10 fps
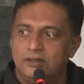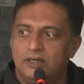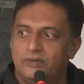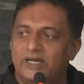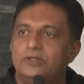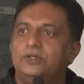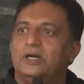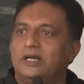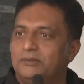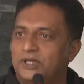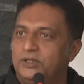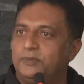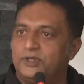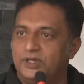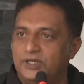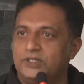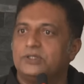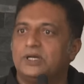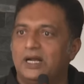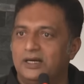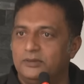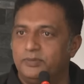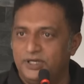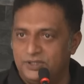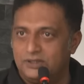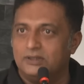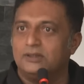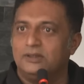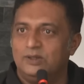Avaidya in Madhya Pradesh had a patient